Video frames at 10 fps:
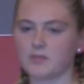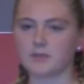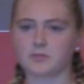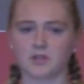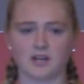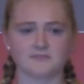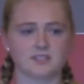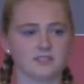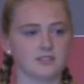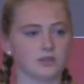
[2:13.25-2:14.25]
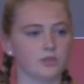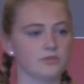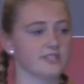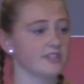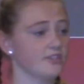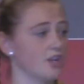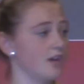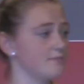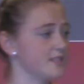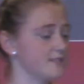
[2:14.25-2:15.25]
people often lose their
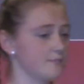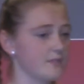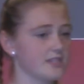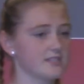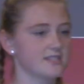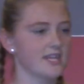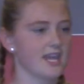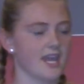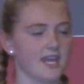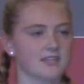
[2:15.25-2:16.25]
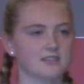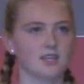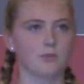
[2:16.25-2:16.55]
jobs because they can't